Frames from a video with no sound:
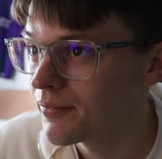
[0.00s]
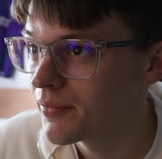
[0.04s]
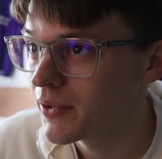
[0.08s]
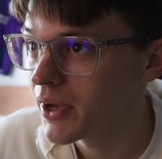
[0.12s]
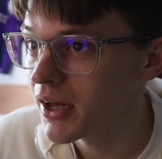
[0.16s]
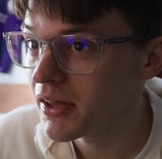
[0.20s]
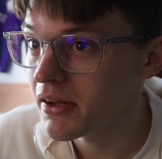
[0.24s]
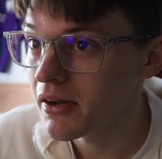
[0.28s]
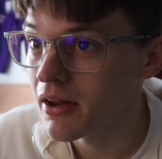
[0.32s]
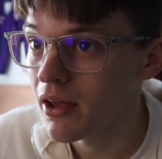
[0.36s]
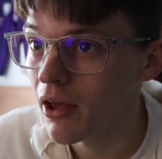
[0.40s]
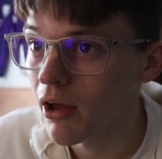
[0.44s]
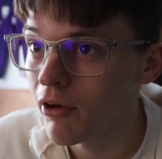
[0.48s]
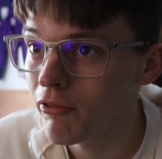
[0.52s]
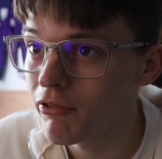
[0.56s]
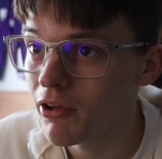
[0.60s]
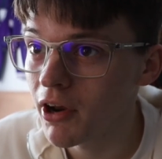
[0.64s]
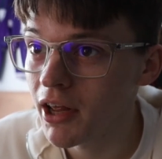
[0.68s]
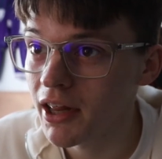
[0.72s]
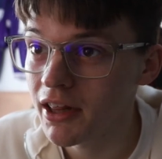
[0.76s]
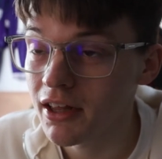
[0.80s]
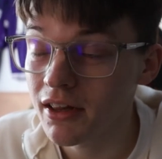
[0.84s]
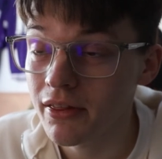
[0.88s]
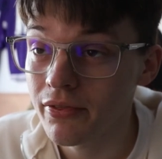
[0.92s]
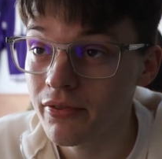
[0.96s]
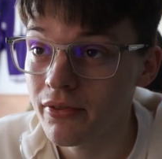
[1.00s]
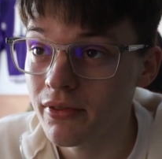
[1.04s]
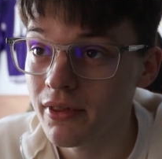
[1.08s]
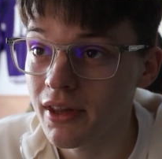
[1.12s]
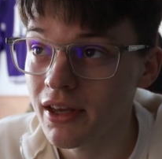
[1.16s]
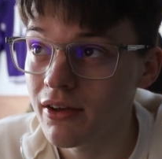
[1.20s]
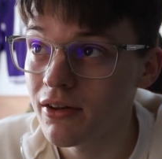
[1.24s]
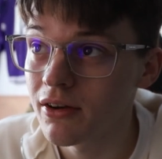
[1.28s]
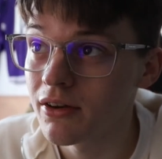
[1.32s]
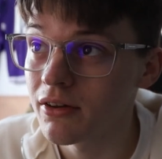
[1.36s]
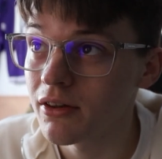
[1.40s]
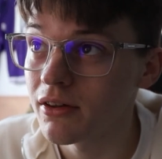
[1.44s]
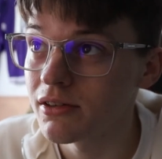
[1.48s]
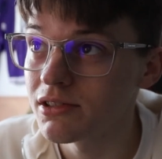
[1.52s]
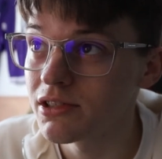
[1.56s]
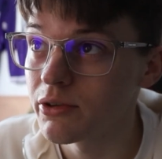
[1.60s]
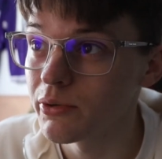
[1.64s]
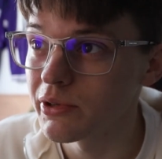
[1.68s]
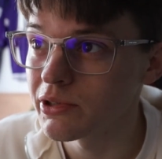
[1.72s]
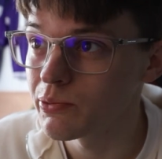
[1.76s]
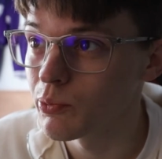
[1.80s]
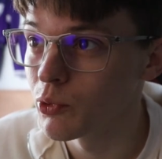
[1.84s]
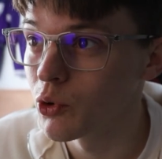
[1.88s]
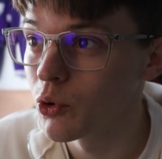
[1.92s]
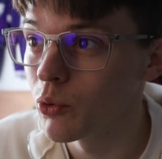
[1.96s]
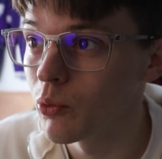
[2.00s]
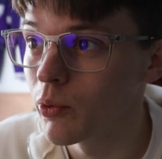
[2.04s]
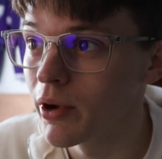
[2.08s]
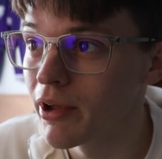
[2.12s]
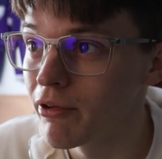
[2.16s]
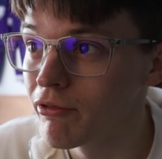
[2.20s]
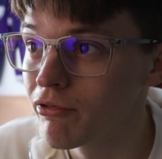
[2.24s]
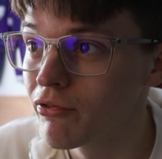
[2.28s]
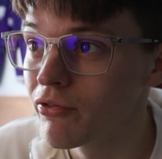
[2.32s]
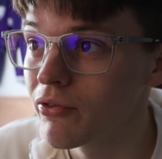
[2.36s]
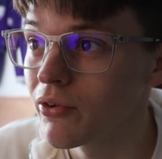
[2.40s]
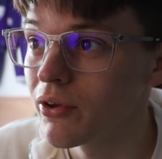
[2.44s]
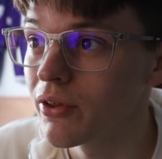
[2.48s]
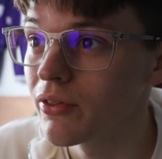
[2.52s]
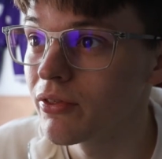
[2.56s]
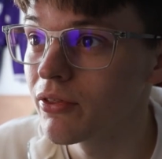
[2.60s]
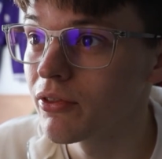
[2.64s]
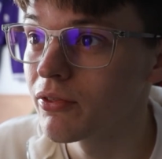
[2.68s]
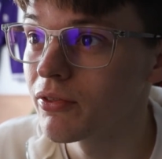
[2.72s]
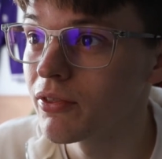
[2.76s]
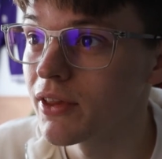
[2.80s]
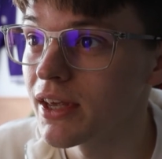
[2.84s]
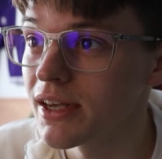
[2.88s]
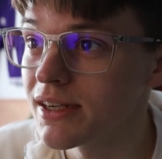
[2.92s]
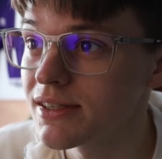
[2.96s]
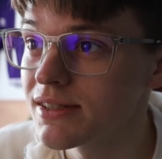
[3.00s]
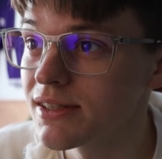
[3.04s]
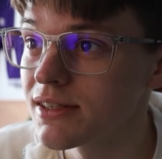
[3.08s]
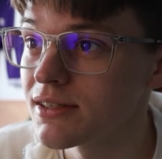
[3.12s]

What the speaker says: I don't know, I feel like they could have done so much more with this